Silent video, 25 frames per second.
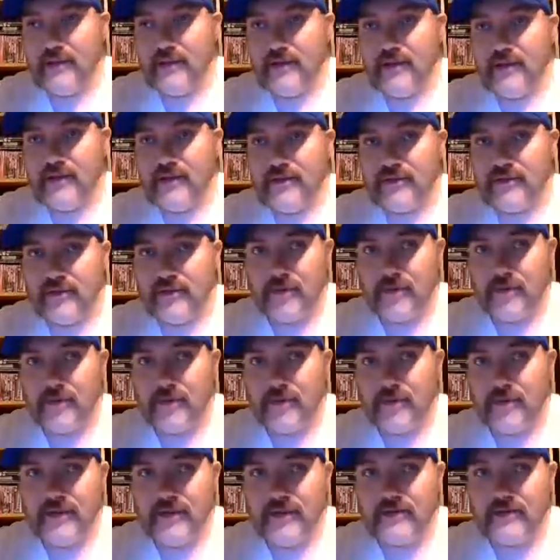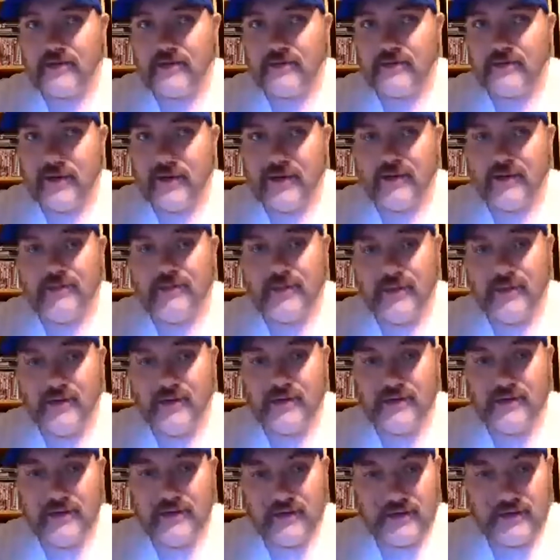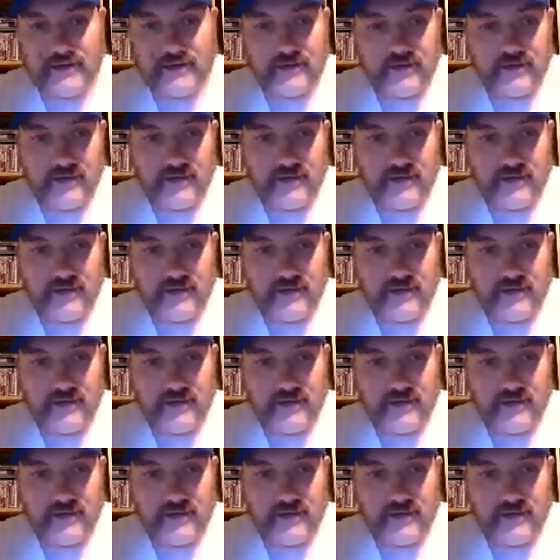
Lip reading: Triple H, in my opinion, does a good